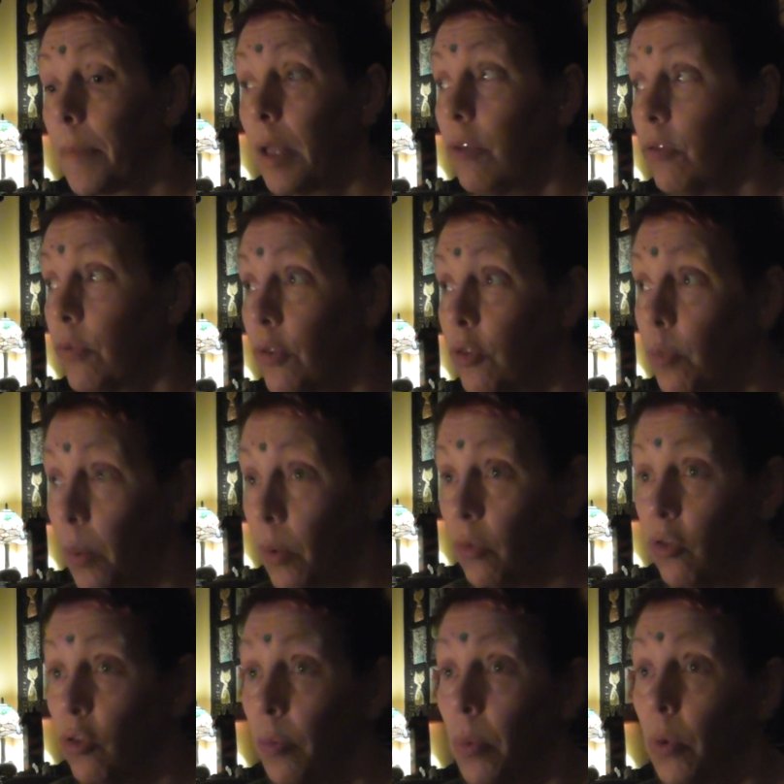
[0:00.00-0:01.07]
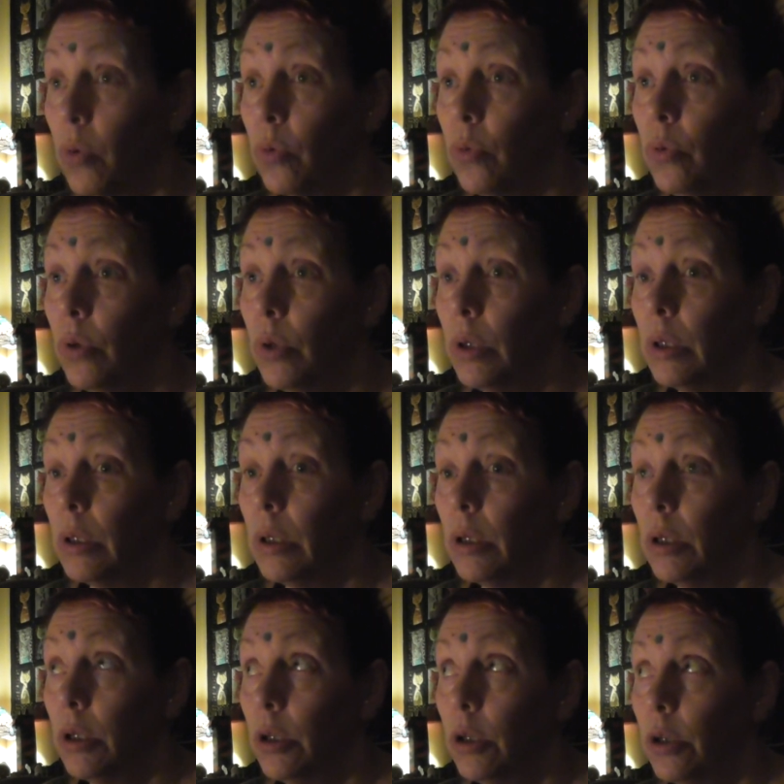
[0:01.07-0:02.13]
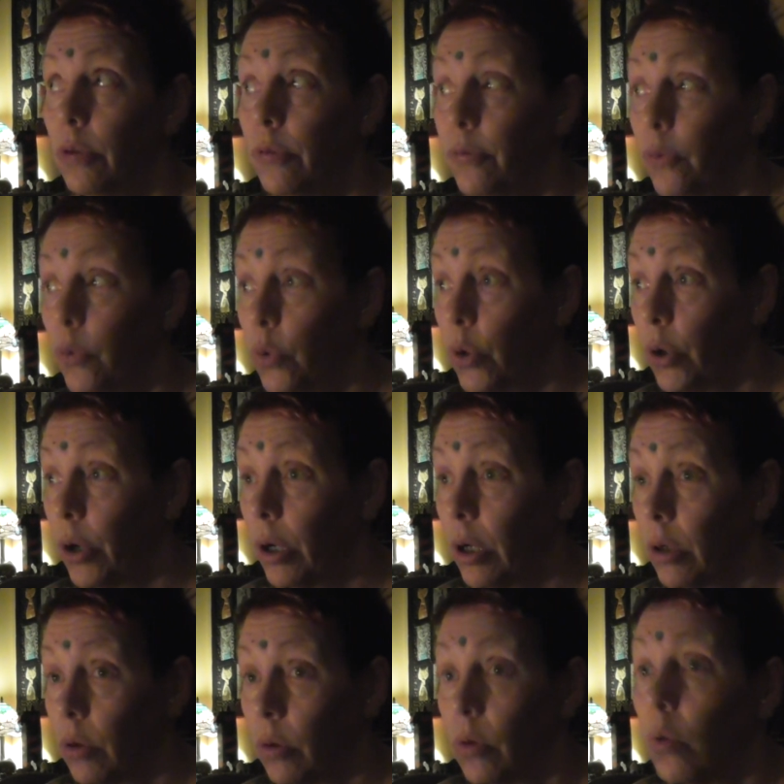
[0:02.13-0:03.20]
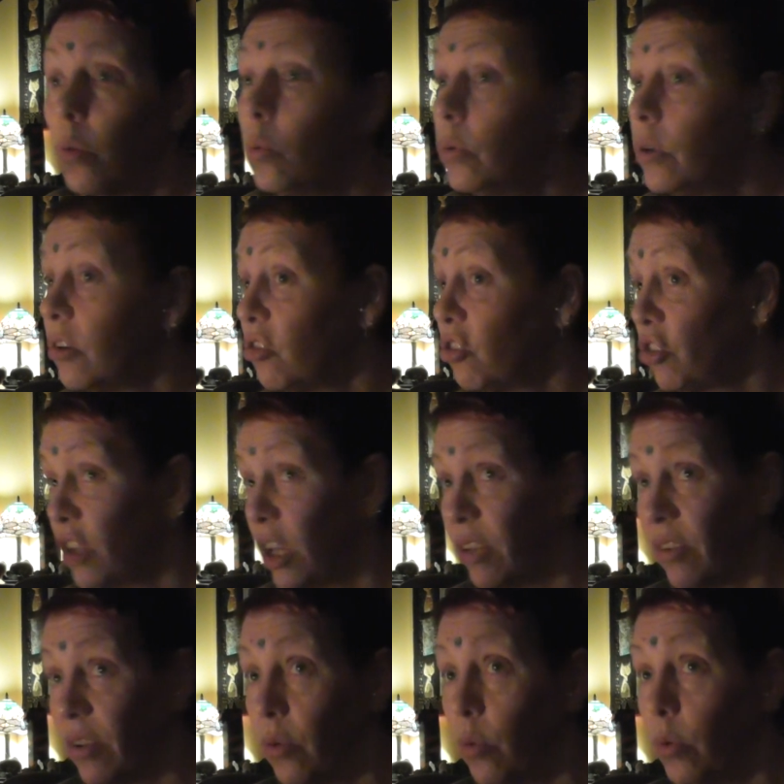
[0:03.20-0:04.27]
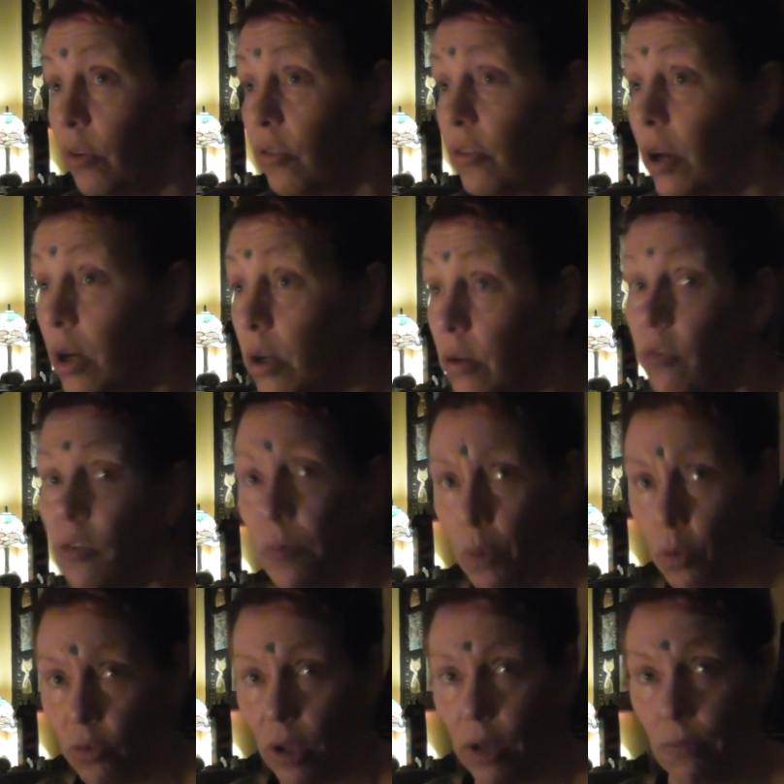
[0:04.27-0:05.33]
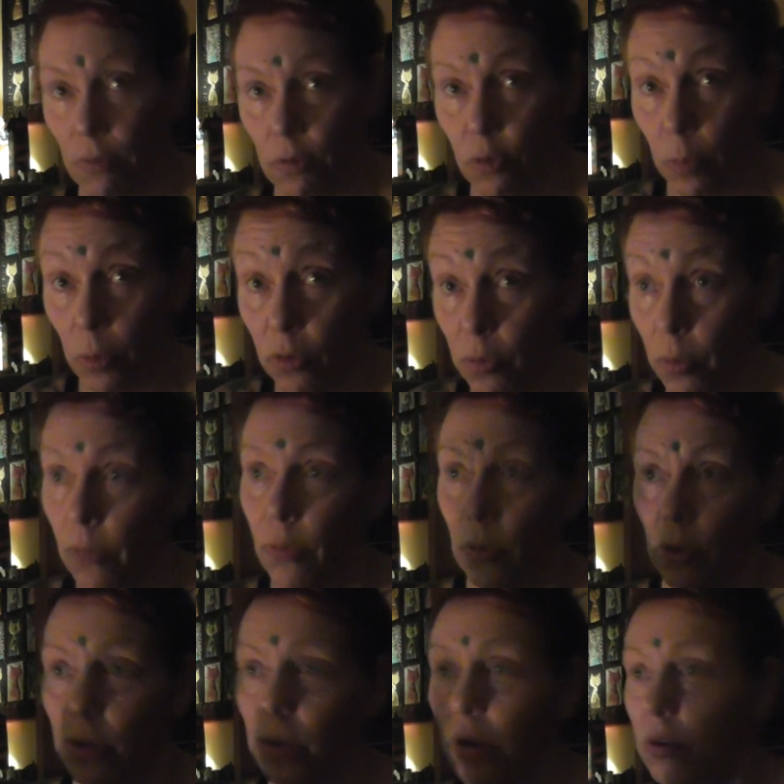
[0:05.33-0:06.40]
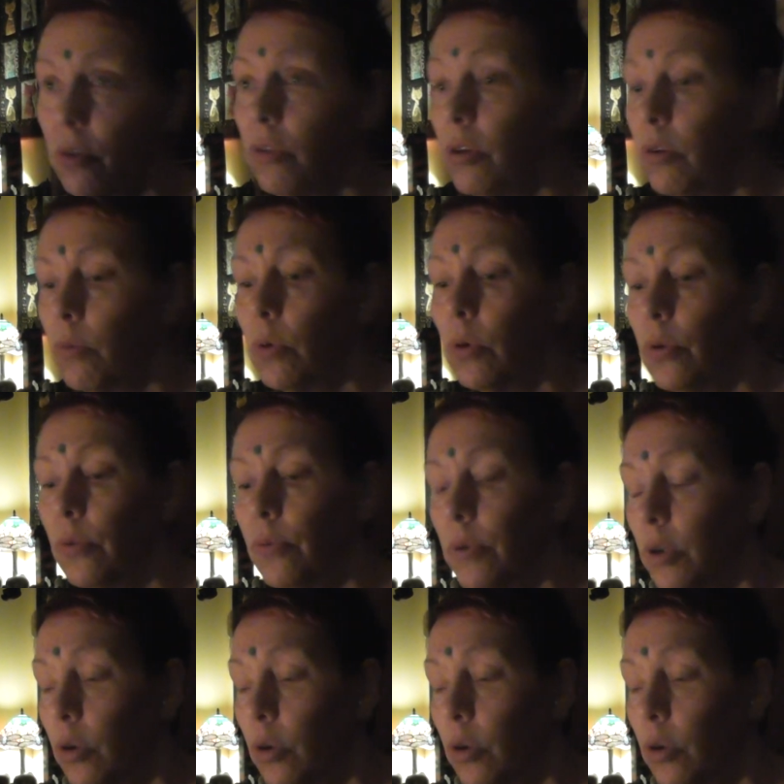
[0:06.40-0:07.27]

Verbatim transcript: It's responsible for all this shit and all this darkness. I'm not saying we're responsible for the darkness in the world.